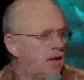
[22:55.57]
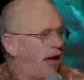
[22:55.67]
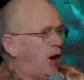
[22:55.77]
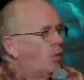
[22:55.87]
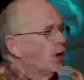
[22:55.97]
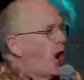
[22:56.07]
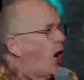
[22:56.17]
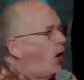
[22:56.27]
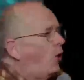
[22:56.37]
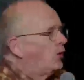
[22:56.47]
I want to
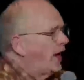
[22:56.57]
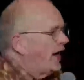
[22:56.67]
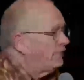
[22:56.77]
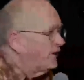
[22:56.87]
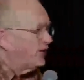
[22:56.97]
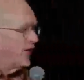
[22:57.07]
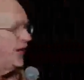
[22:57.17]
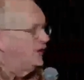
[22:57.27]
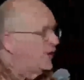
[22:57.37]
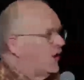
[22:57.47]
hold
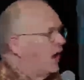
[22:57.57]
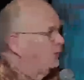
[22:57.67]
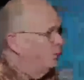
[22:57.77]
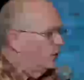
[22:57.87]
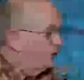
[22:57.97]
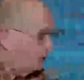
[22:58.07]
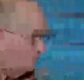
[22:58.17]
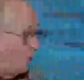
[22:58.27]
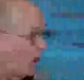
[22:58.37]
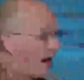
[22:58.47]
everything that God wants to
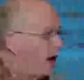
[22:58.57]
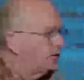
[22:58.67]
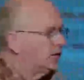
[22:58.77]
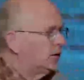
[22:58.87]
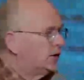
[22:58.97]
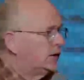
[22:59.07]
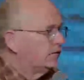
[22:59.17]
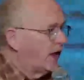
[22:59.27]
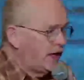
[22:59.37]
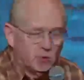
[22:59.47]
pour out,
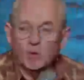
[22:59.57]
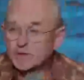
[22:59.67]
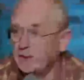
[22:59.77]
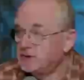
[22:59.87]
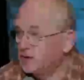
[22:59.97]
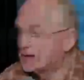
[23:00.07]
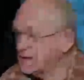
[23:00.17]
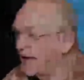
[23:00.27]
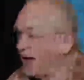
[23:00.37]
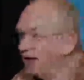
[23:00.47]
that He wants me to
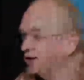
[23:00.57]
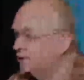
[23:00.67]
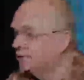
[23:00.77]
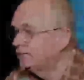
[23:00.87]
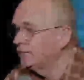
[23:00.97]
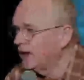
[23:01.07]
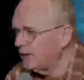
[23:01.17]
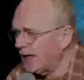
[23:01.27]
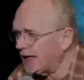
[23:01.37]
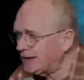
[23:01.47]
contain.
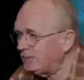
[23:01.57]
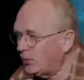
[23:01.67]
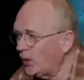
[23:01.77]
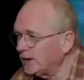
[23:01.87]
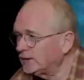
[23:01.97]
Everybody got that point?